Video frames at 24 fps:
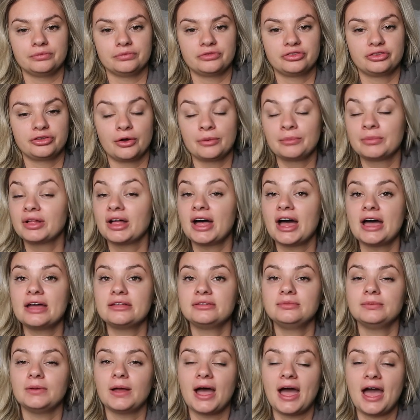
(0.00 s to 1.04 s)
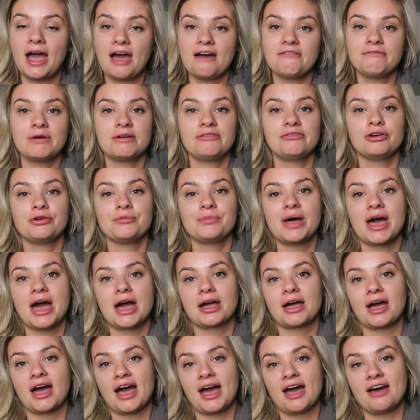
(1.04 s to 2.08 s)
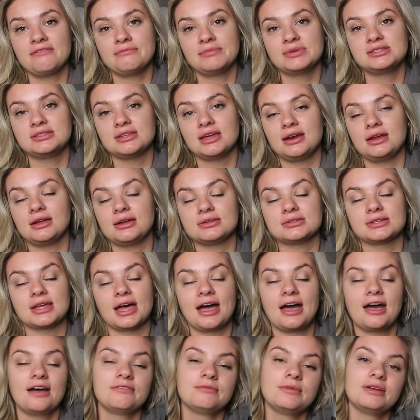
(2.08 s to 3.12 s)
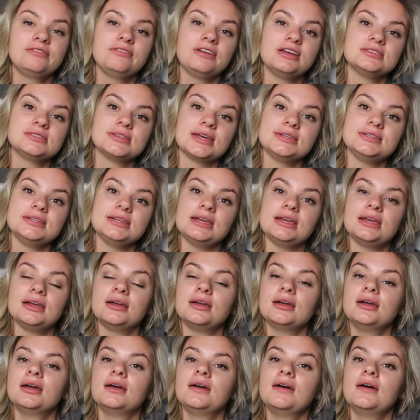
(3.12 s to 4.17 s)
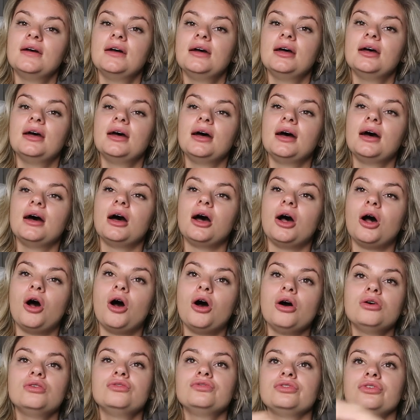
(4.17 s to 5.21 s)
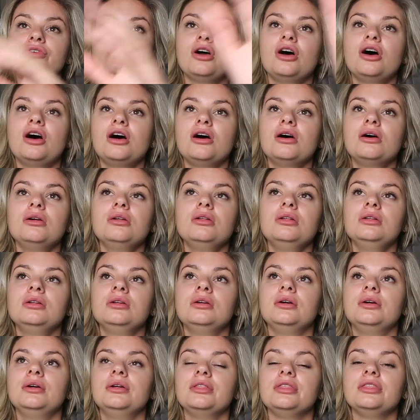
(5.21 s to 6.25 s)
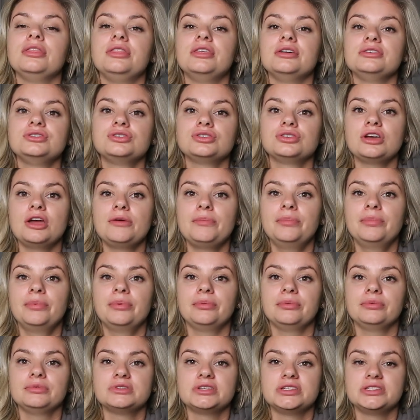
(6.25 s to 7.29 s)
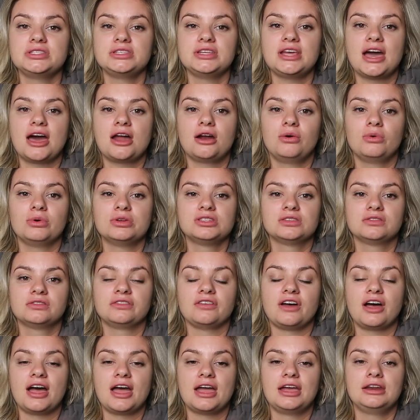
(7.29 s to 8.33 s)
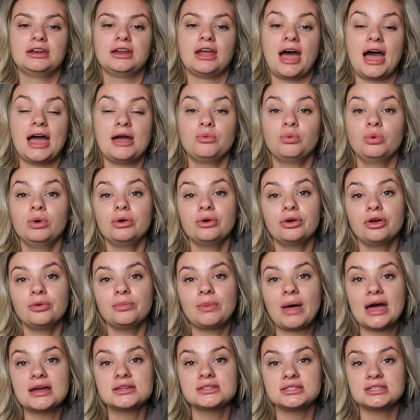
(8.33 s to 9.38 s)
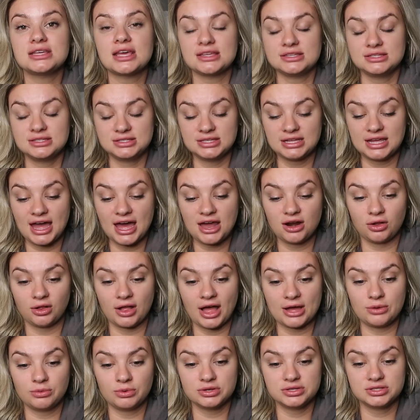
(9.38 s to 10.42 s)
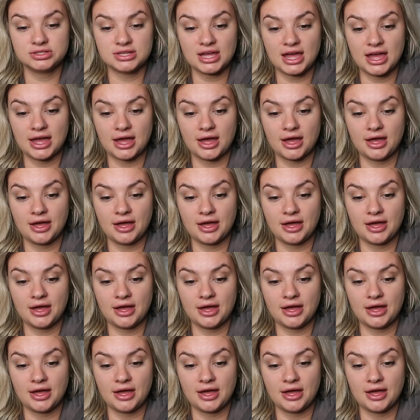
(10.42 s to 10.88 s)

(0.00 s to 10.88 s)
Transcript: So I'm glad I have my phone back. I have my settings, I have my Face ID. Overall, the trip to Seattle was fine. I will go back to Seattle, I will say.